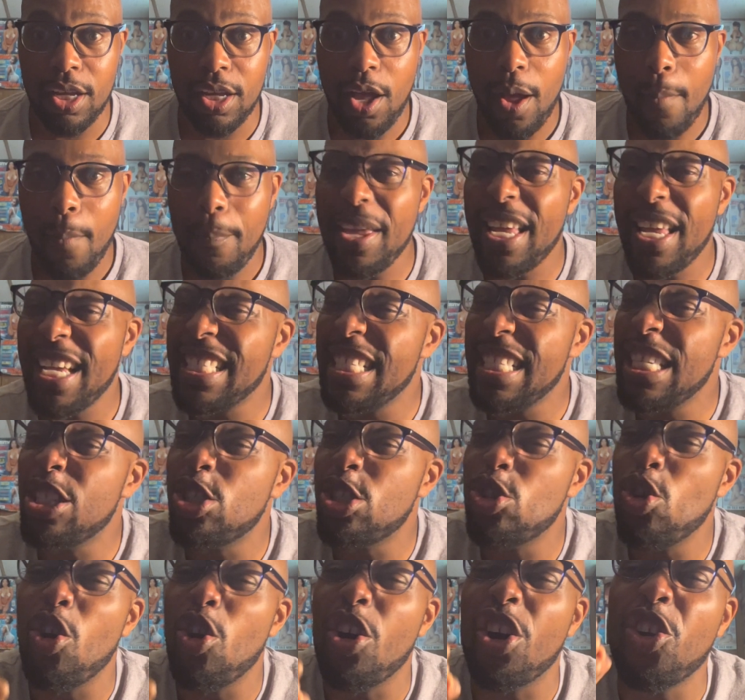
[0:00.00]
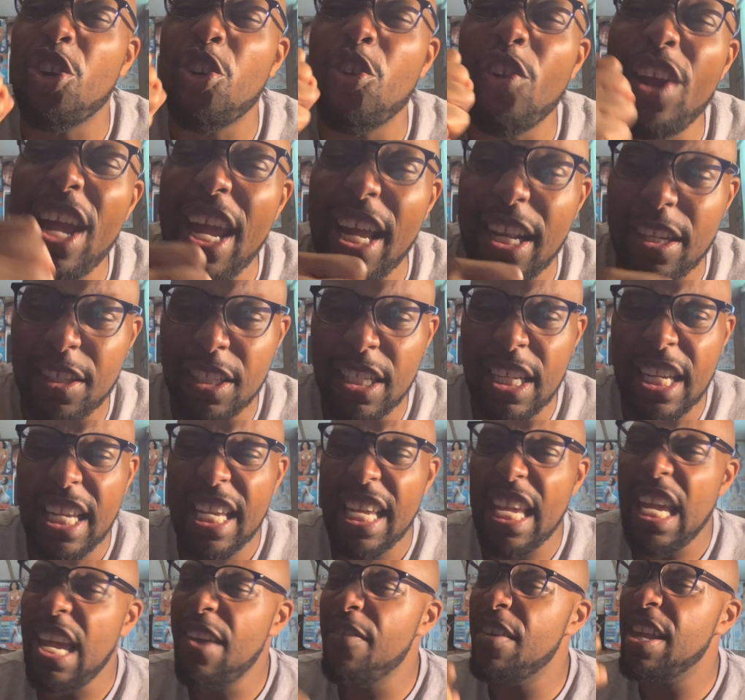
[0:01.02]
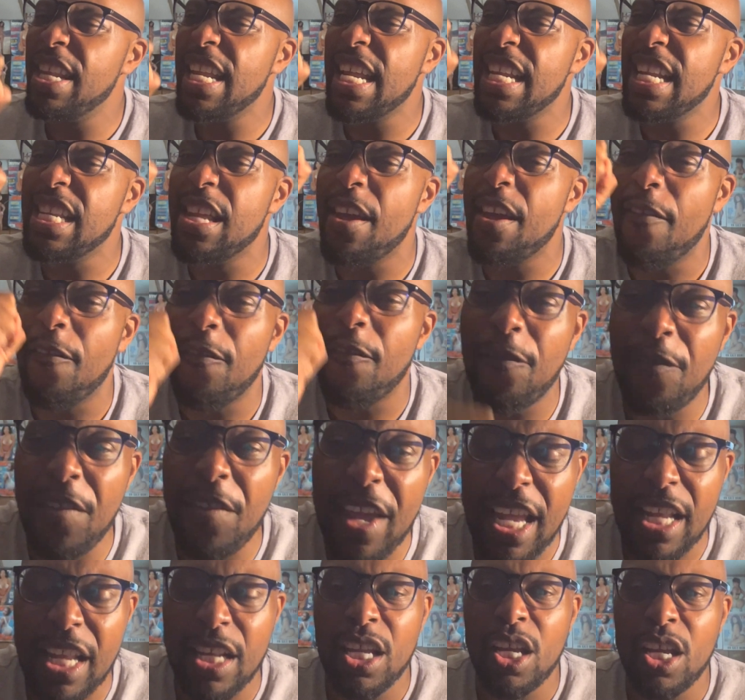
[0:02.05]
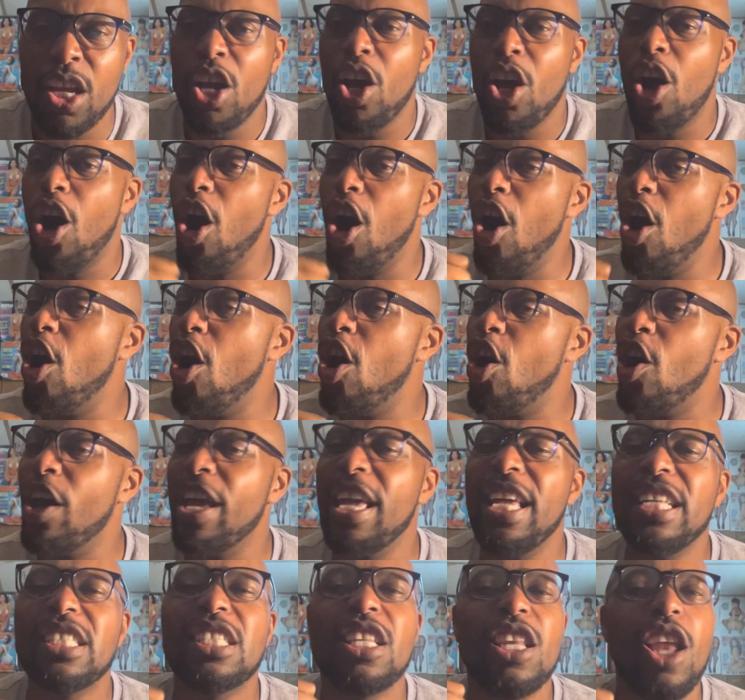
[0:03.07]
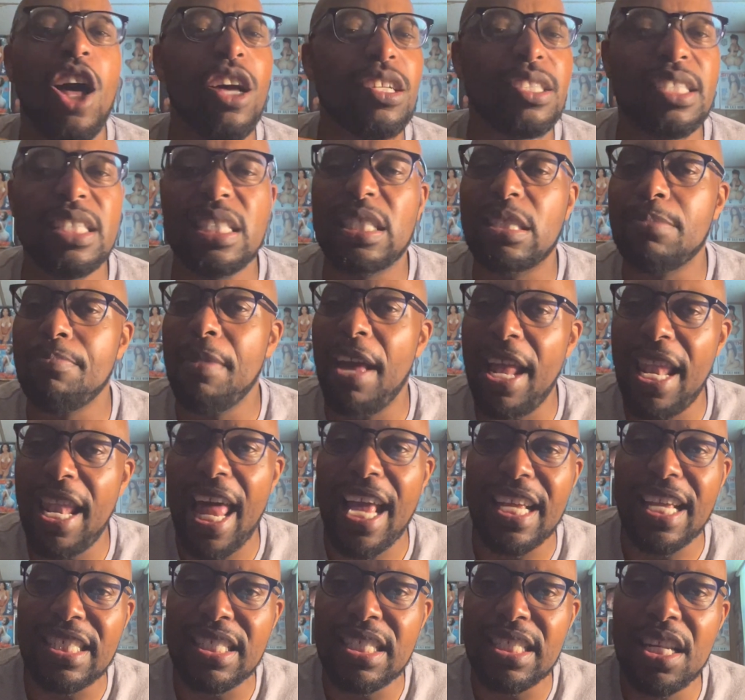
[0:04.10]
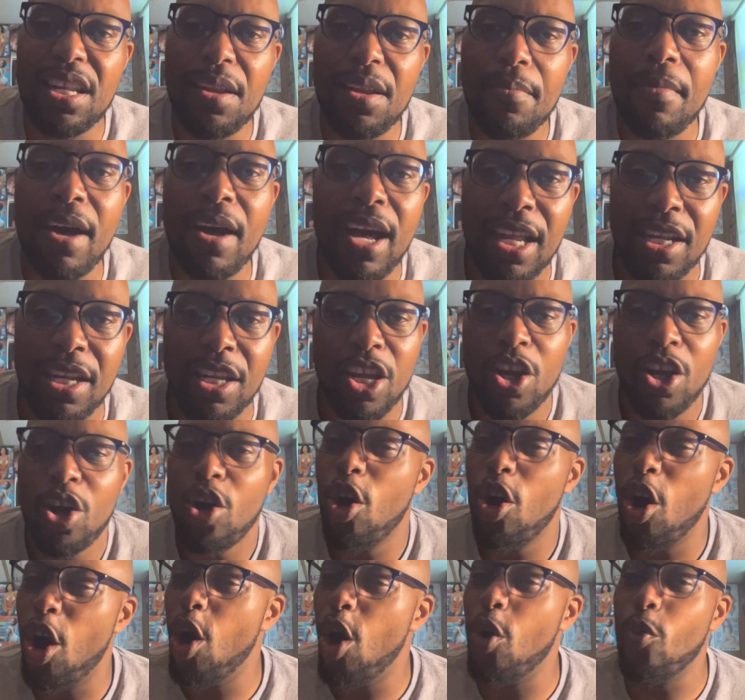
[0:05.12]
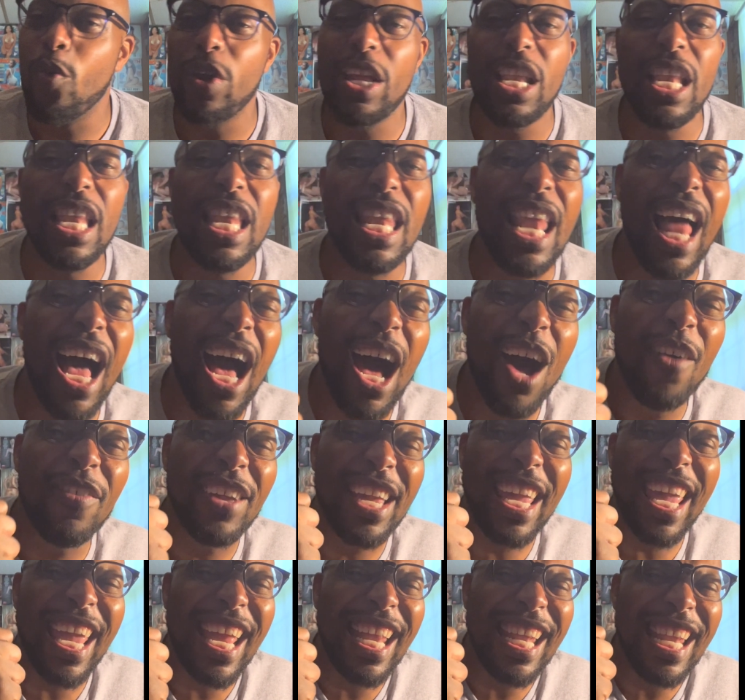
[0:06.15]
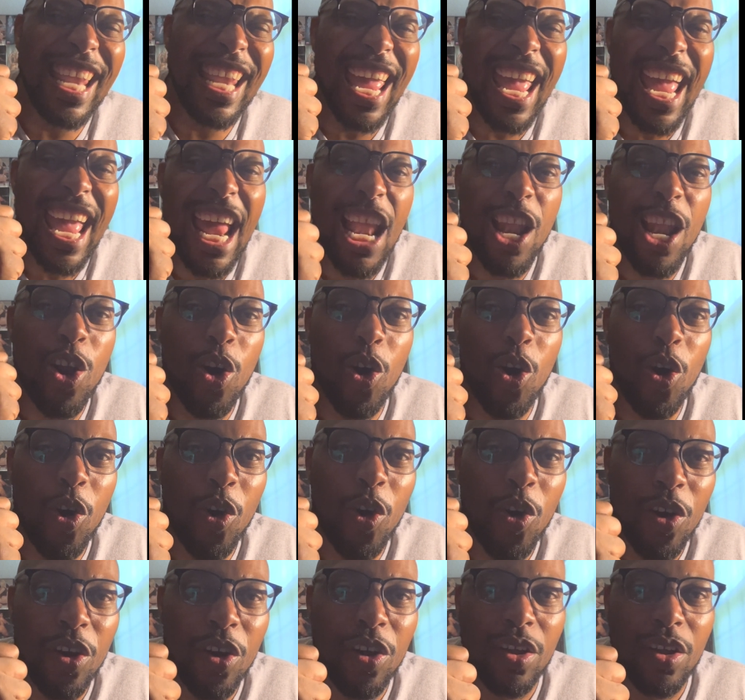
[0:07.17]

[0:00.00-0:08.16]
Because he's so great. Even in defeat. Oh, his losses smell like cinnamon. Oh, we love Canelo.